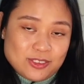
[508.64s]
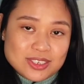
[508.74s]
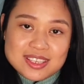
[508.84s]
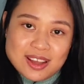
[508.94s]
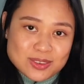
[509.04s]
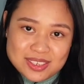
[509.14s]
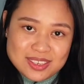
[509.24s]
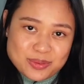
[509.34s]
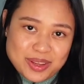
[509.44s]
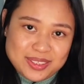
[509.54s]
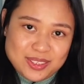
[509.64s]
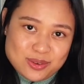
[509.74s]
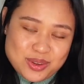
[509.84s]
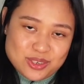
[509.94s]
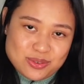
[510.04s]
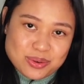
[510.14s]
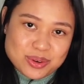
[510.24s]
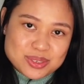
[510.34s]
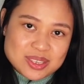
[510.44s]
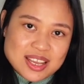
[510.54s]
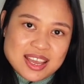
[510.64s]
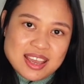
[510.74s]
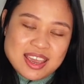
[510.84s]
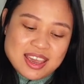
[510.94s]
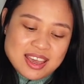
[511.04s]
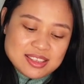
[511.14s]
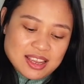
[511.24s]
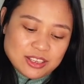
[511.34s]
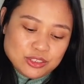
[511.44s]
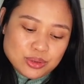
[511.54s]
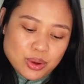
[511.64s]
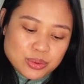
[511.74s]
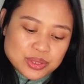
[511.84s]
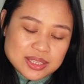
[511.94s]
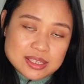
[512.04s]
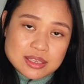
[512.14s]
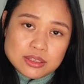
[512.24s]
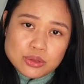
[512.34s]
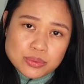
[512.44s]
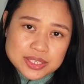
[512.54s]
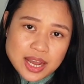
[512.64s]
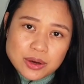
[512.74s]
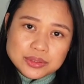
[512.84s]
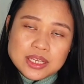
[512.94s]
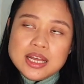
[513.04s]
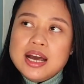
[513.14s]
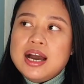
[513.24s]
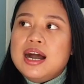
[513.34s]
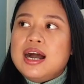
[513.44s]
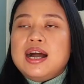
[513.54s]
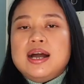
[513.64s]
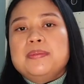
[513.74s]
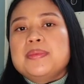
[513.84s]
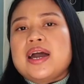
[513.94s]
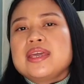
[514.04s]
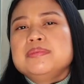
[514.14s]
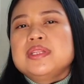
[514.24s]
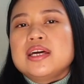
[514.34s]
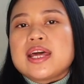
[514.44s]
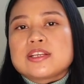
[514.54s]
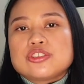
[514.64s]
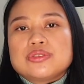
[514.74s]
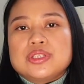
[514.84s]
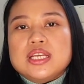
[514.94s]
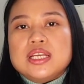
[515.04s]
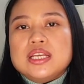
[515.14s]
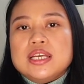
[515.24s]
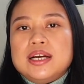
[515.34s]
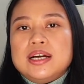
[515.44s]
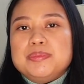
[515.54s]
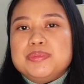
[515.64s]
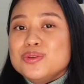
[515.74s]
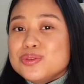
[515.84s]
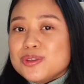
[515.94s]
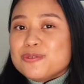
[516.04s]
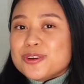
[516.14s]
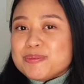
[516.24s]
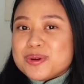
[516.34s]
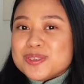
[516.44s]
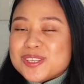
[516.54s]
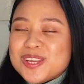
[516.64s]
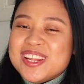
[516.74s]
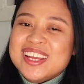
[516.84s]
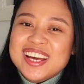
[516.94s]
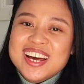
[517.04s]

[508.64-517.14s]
13,000 as well in Norwegian kroners. And I know that this can lower down. I am not actually a beauty person.